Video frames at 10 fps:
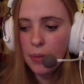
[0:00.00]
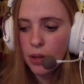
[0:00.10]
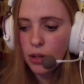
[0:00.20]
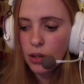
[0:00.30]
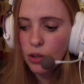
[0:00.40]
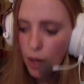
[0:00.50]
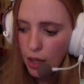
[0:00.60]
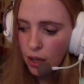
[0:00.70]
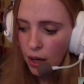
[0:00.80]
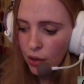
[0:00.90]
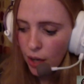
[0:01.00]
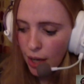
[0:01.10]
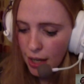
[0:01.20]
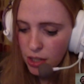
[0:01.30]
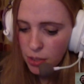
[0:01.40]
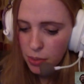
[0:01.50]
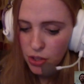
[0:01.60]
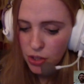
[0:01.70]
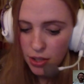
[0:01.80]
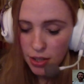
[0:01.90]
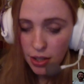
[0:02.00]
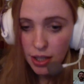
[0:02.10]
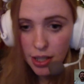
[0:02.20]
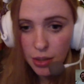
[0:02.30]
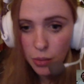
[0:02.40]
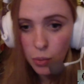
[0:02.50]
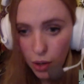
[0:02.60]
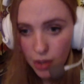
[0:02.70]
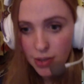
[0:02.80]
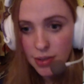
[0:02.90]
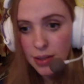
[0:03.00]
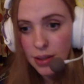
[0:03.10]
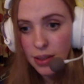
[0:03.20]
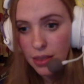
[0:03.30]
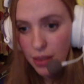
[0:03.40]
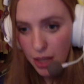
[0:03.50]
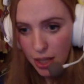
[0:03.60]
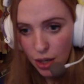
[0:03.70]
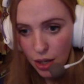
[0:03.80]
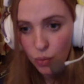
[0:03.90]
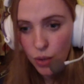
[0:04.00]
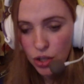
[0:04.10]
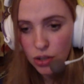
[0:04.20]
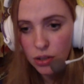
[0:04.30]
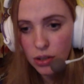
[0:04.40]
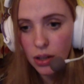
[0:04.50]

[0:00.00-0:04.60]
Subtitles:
Great guy, great actor, but it turns out he was the original